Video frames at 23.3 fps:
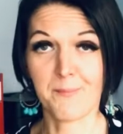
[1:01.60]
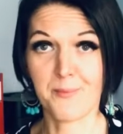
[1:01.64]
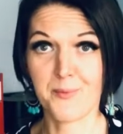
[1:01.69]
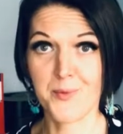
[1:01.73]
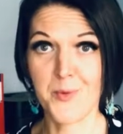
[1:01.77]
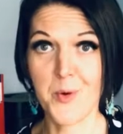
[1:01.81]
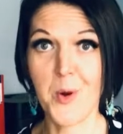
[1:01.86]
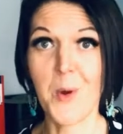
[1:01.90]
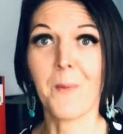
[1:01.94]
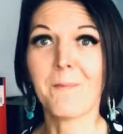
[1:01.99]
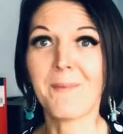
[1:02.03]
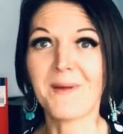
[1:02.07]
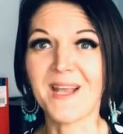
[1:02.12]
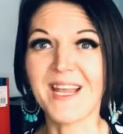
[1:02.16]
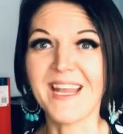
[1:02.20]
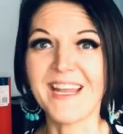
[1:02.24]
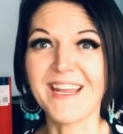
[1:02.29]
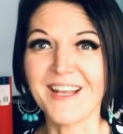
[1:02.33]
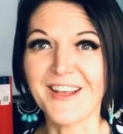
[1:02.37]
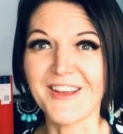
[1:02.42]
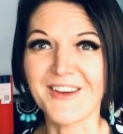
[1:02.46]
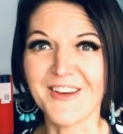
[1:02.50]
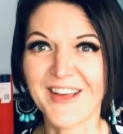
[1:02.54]

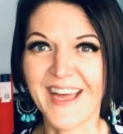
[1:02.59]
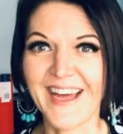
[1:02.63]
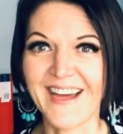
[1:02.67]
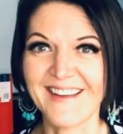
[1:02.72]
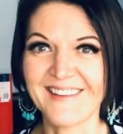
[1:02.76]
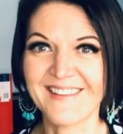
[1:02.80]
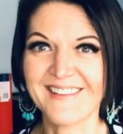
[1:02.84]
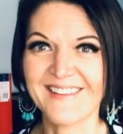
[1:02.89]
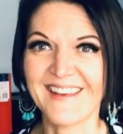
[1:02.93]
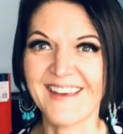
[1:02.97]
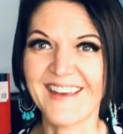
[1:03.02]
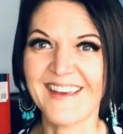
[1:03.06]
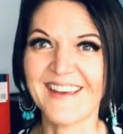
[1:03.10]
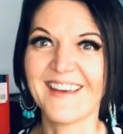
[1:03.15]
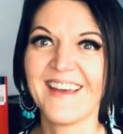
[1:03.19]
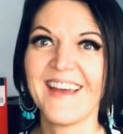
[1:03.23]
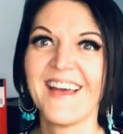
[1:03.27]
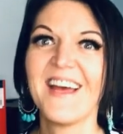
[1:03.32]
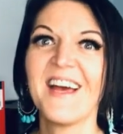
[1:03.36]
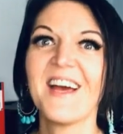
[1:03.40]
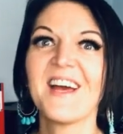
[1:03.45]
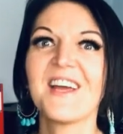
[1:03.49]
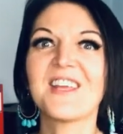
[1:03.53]
properly look at it.
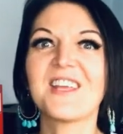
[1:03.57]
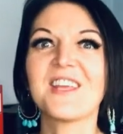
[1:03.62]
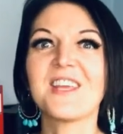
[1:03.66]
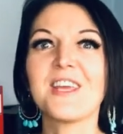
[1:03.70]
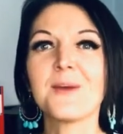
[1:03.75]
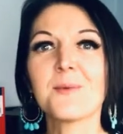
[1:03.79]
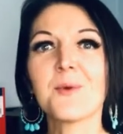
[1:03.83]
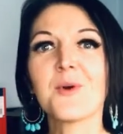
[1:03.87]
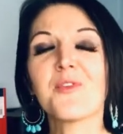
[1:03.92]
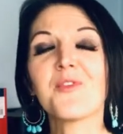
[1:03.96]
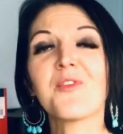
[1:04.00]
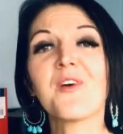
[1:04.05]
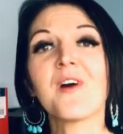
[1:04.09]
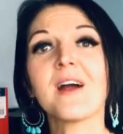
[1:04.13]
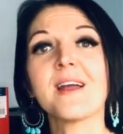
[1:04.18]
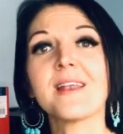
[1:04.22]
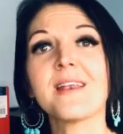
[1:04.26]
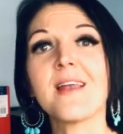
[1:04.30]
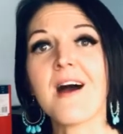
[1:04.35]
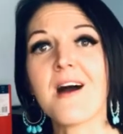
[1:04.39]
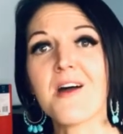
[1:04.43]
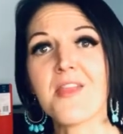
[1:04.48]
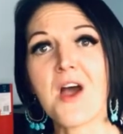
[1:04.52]
You will
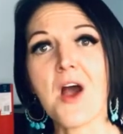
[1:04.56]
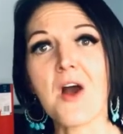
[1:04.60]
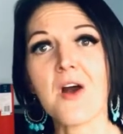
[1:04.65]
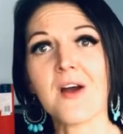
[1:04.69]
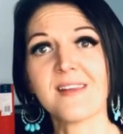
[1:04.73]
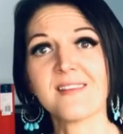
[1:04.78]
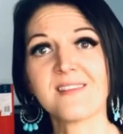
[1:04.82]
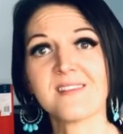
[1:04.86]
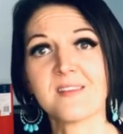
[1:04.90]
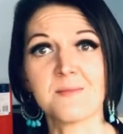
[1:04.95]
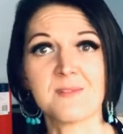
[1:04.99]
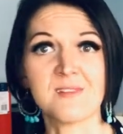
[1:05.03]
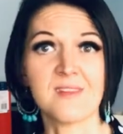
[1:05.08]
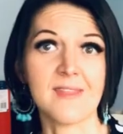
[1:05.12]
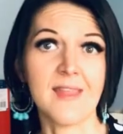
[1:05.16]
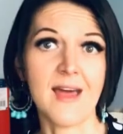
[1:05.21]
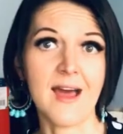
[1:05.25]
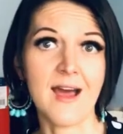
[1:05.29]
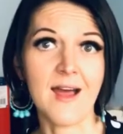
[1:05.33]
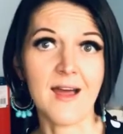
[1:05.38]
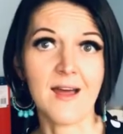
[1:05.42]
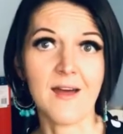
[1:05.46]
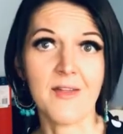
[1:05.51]
find other items in
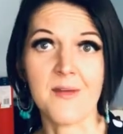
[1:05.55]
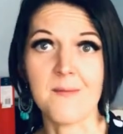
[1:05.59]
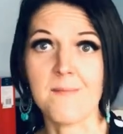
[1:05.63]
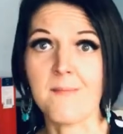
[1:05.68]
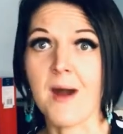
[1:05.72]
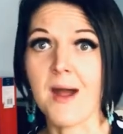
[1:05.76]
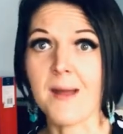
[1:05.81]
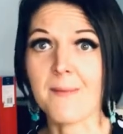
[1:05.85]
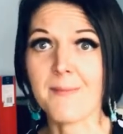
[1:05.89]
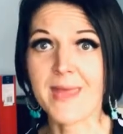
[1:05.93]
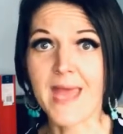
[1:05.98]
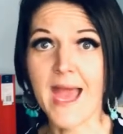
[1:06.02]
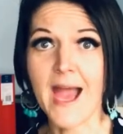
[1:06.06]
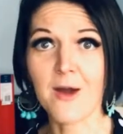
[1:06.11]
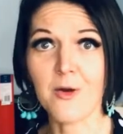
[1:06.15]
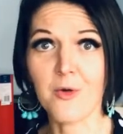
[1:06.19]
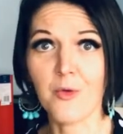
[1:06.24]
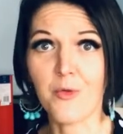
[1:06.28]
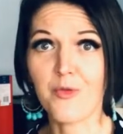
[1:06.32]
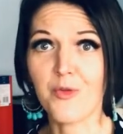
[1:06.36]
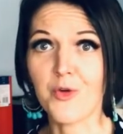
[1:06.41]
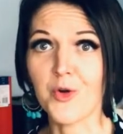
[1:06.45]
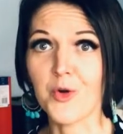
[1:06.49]
there that might be
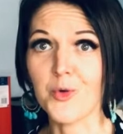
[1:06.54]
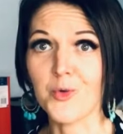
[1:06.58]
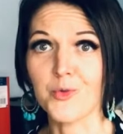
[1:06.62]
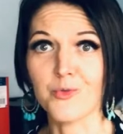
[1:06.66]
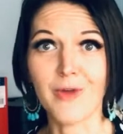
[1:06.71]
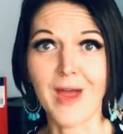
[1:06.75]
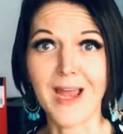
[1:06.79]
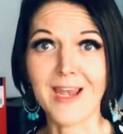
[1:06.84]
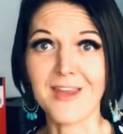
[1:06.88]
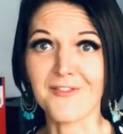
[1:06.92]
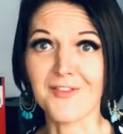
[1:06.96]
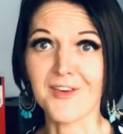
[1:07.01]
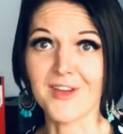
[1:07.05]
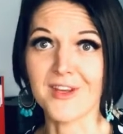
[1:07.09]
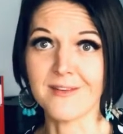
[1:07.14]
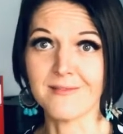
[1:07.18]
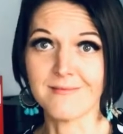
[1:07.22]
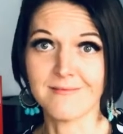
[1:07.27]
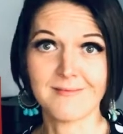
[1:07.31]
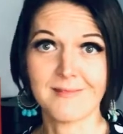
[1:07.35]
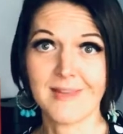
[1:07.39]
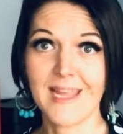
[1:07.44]
helpful, relevant,